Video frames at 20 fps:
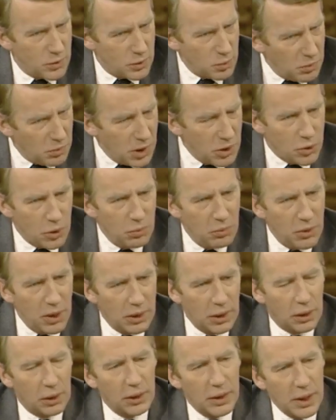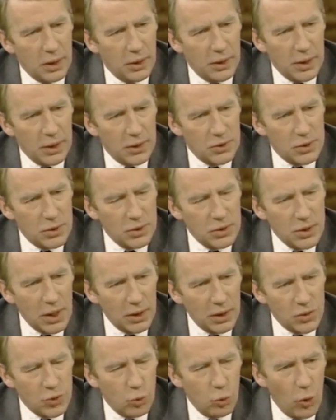some major medical areas and
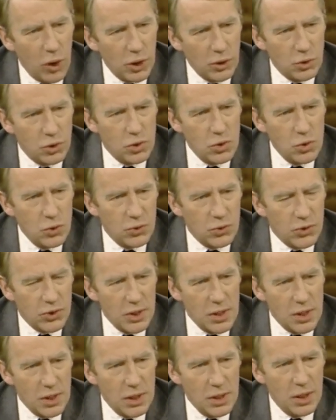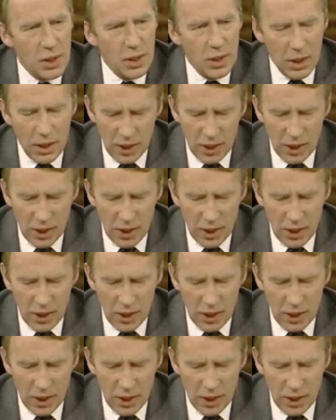tell us what you see